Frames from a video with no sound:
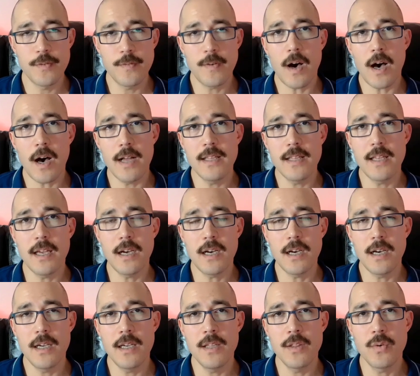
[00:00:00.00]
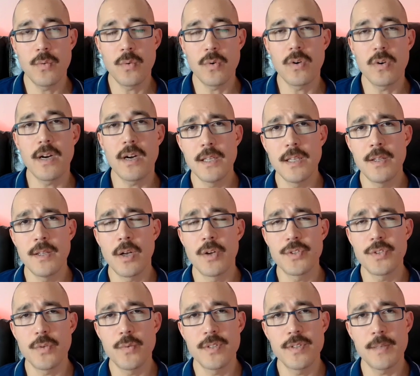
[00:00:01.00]
fought in the war and
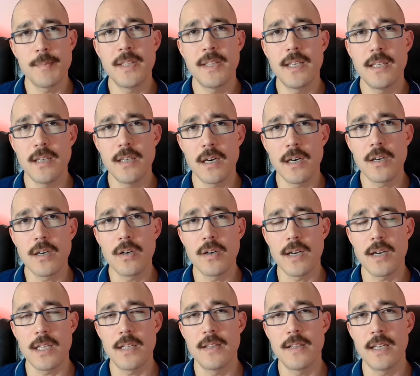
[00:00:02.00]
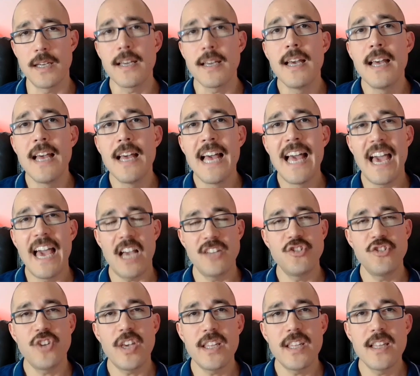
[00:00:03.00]
also with some of the younger kind of like
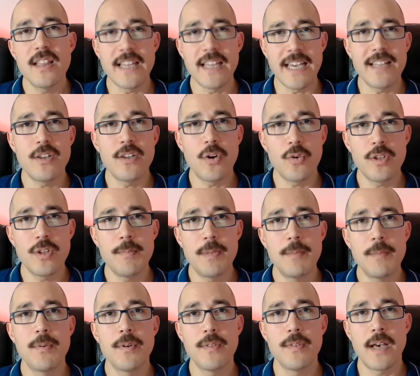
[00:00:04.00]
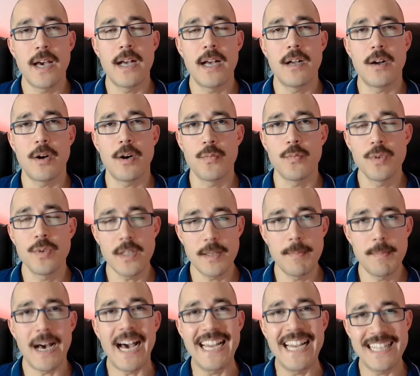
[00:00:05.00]
educated land-owning people that are really
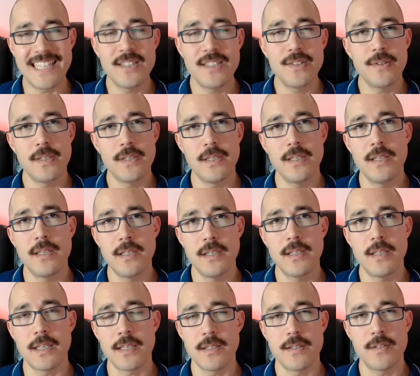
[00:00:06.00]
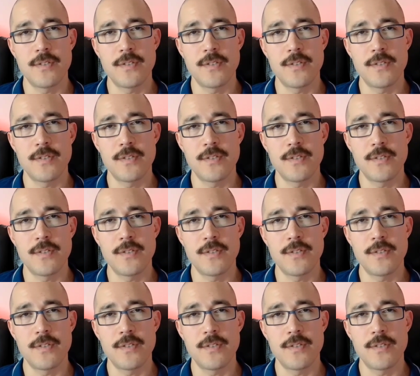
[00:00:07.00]
buying into the like